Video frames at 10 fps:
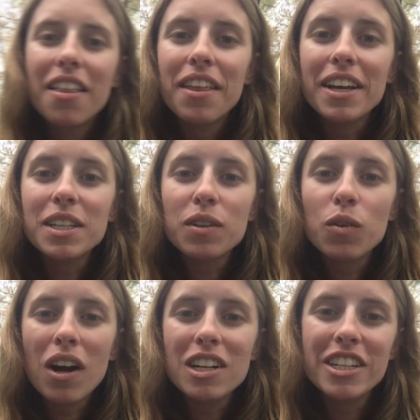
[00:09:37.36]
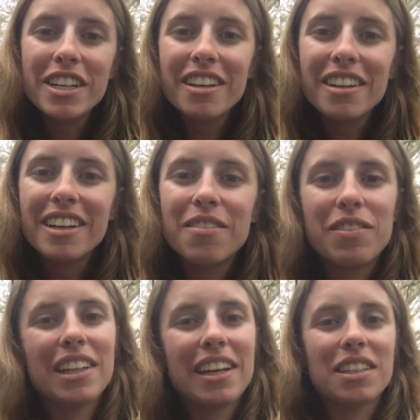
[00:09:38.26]
Thanks for watching. If you
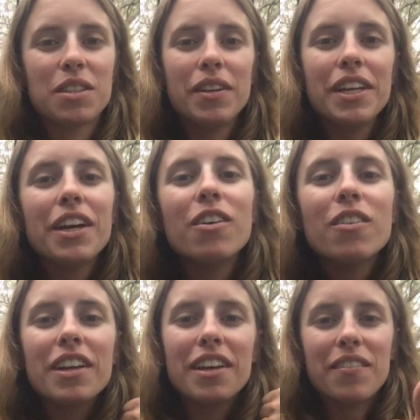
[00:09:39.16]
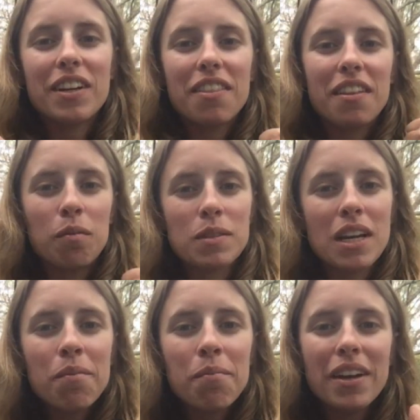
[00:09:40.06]
like this video, give it a thumbs
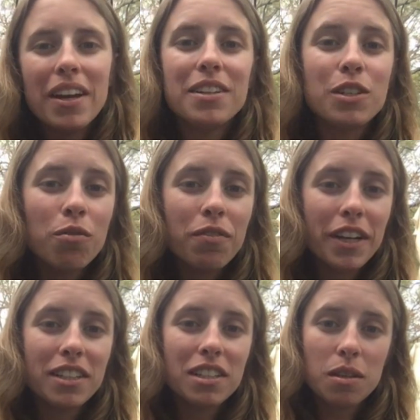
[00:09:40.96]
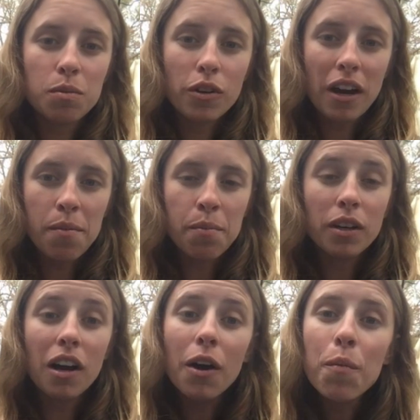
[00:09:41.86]
up, and don't forget to subscribe
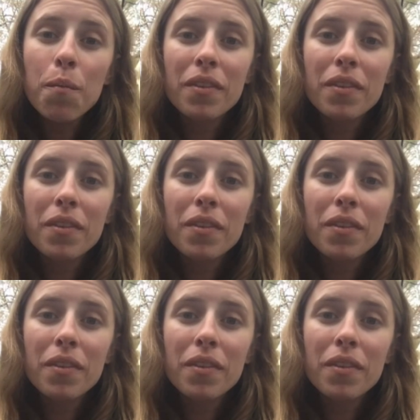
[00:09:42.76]
below.